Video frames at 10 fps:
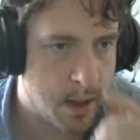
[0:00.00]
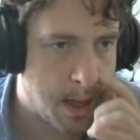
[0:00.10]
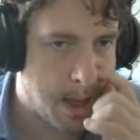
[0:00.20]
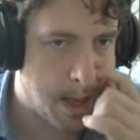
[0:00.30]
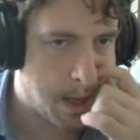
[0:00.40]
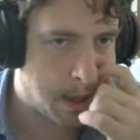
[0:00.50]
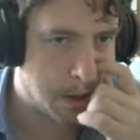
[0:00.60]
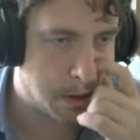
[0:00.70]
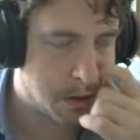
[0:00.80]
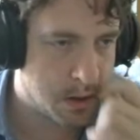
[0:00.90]

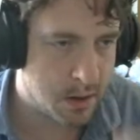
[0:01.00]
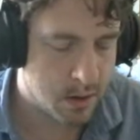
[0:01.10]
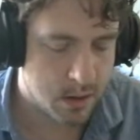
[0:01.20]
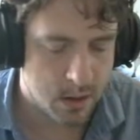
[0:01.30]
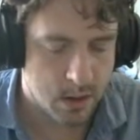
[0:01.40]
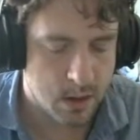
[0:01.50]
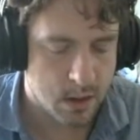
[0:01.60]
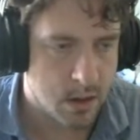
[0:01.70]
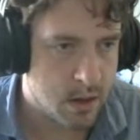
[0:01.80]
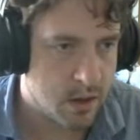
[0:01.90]
and
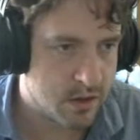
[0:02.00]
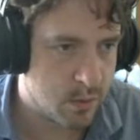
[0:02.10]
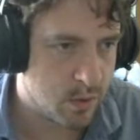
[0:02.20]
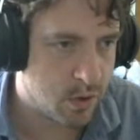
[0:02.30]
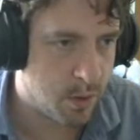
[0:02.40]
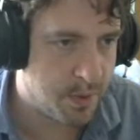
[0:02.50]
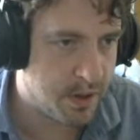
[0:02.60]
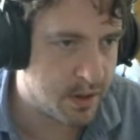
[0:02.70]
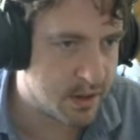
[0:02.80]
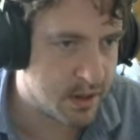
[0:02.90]
so we'll copy
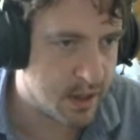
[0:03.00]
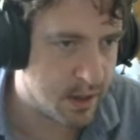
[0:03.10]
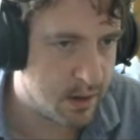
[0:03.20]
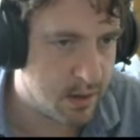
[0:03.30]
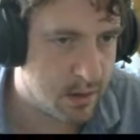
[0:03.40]
this here.